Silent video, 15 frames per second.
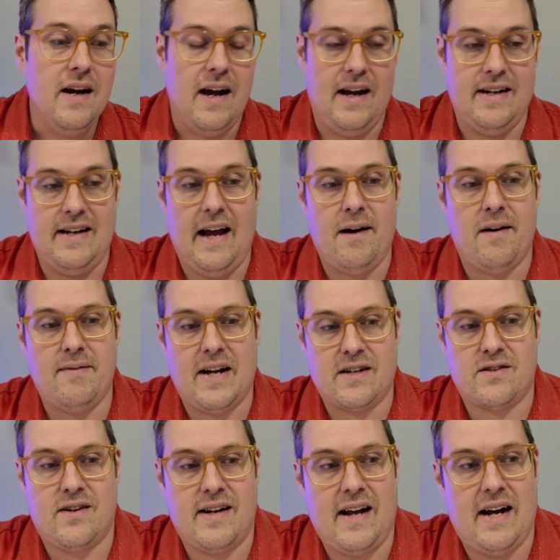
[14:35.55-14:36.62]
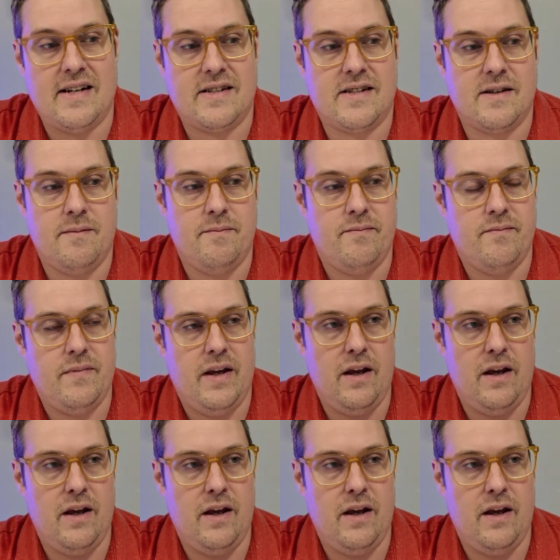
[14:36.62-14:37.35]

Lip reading: And now I've actually got some